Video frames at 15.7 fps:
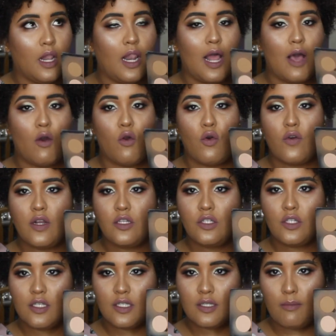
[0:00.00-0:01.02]
La
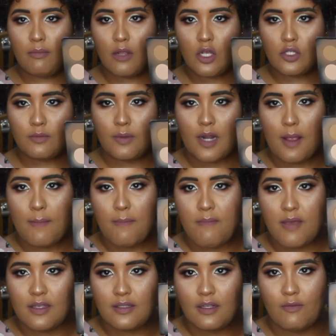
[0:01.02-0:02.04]
Orange is a blush, but I
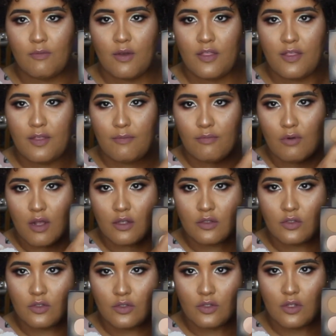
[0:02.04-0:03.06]
mix it with the
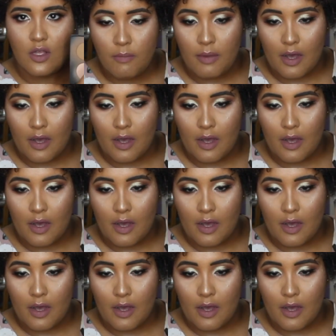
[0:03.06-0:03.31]
bronze